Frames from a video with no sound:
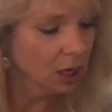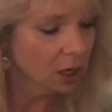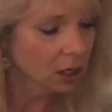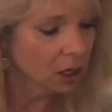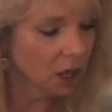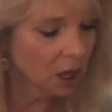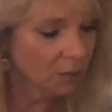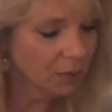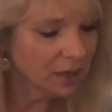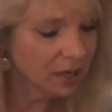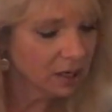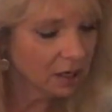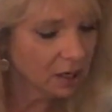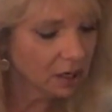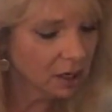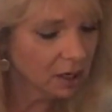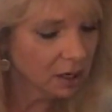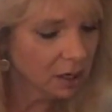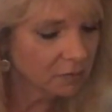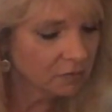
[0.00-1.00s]
Coming
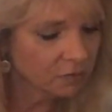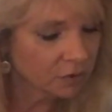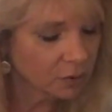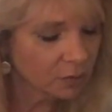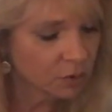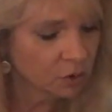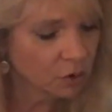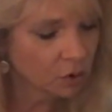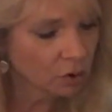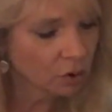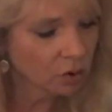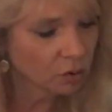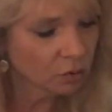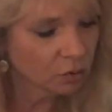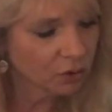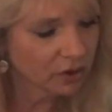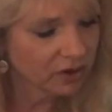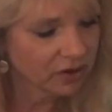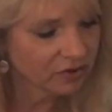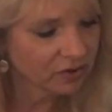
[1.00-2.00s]
from your
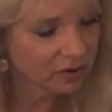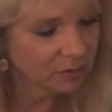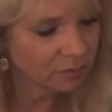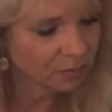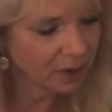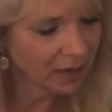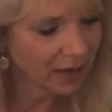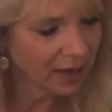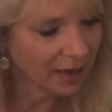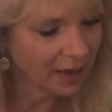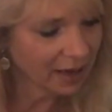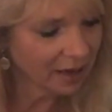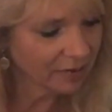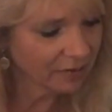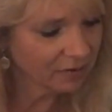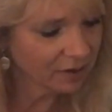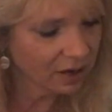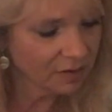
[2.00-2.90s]
recent past,